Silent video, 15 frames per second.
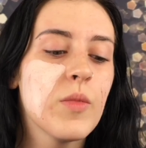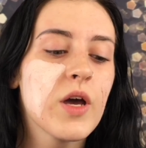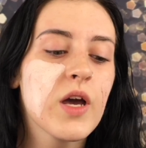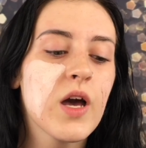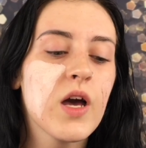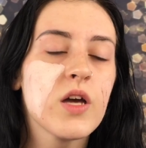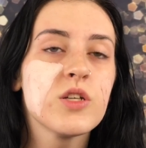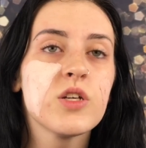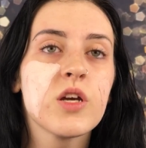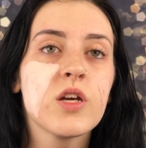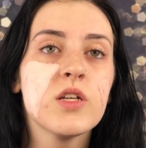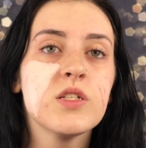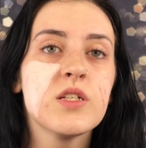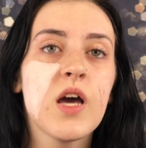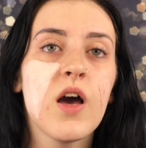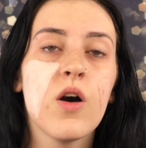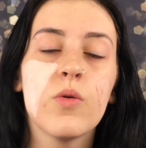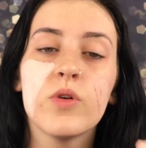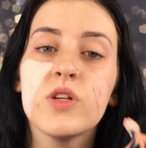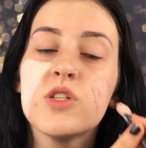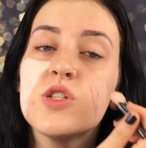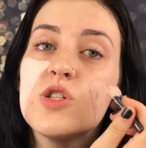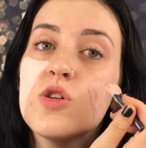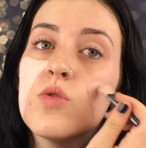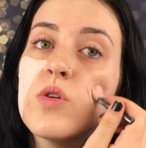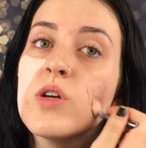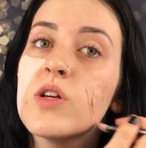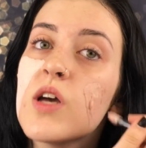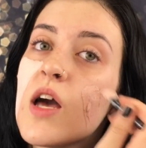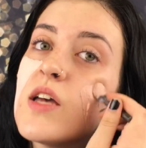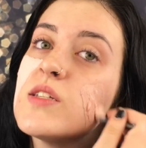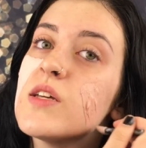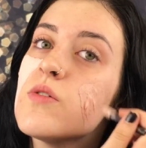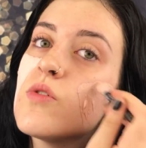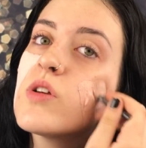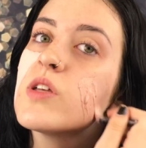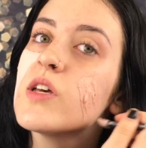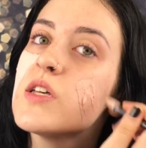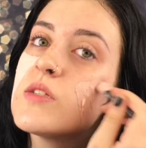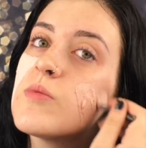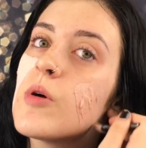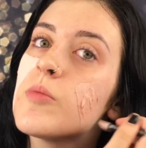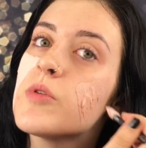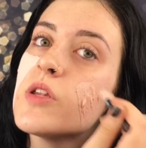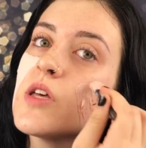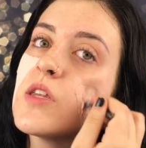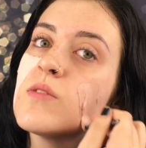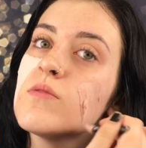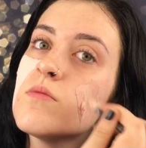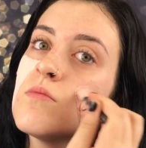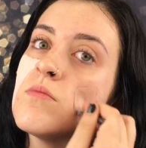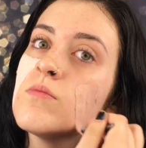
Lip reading: my gosh, I can tell what it's doing, guys. It really is bubbling.